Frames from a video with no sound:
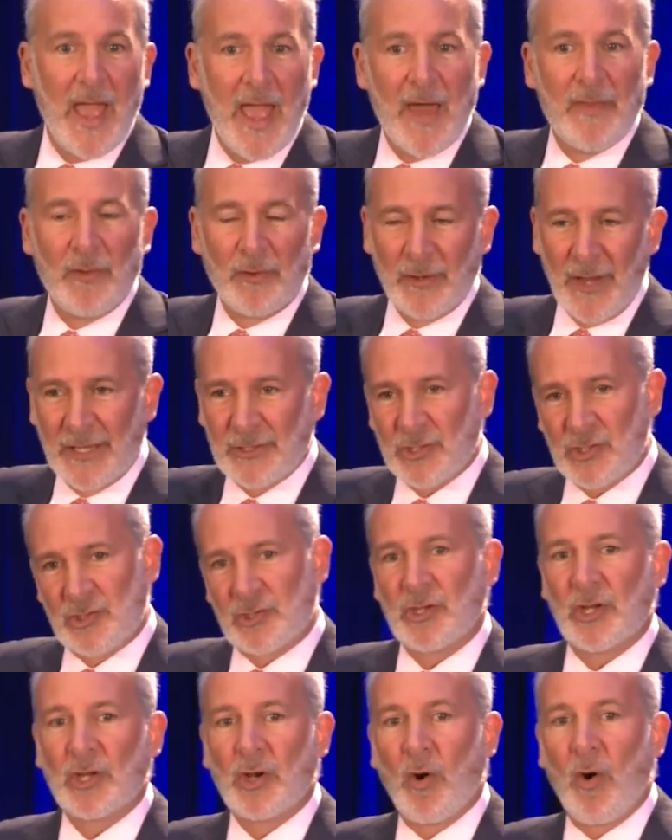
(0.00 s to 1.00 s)
And they're not
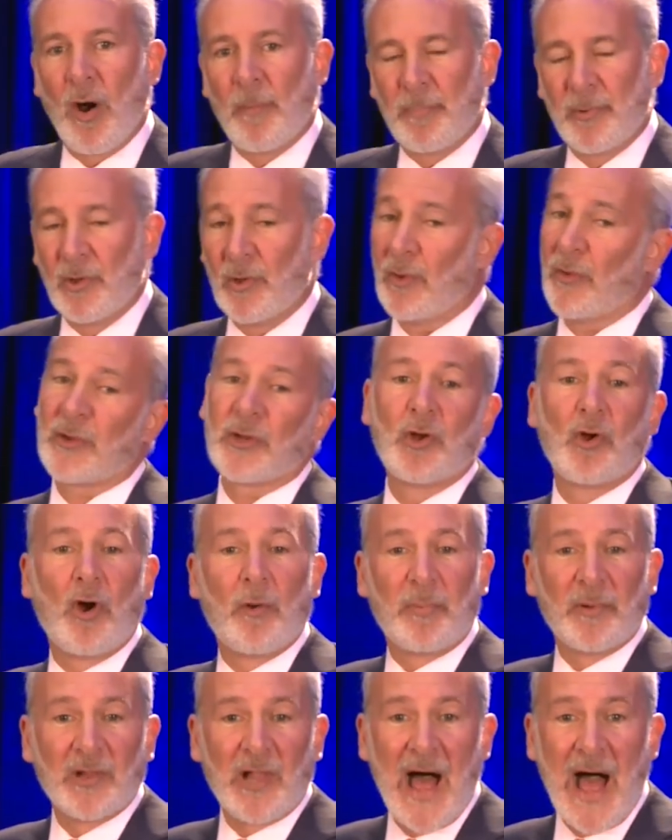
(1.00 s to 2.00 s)
just going to go up a little, they're going to go
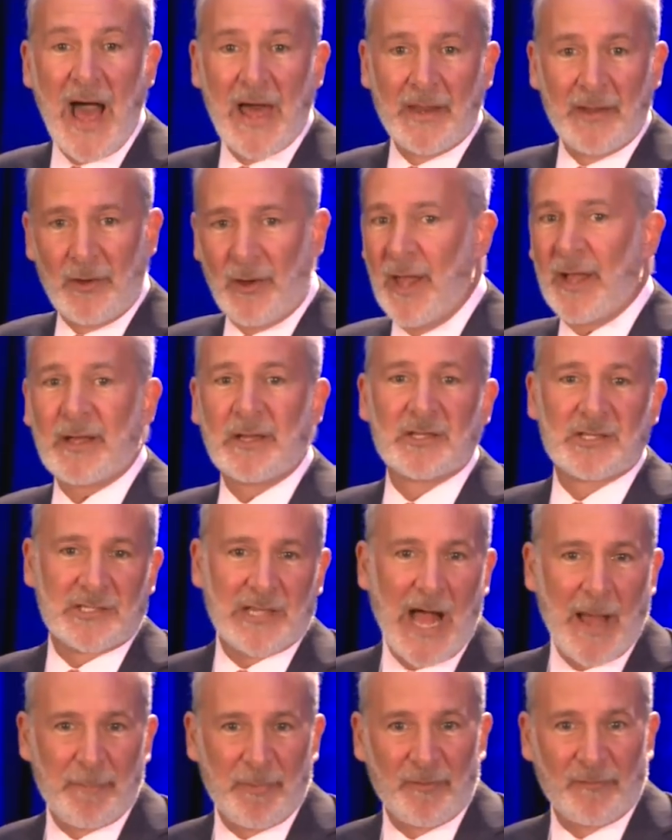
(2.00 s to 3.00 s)
up a lot. They're not going to
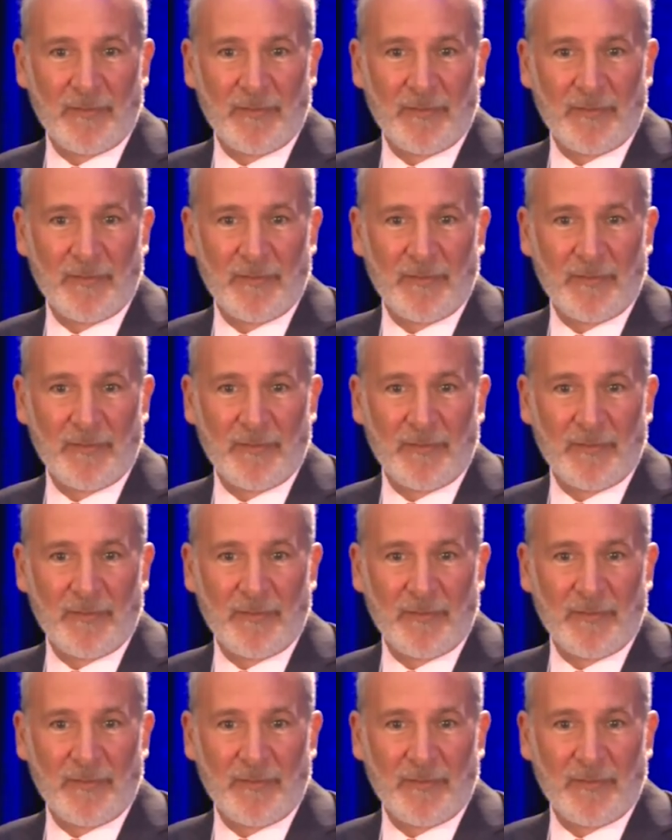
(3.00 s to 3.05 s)
stop at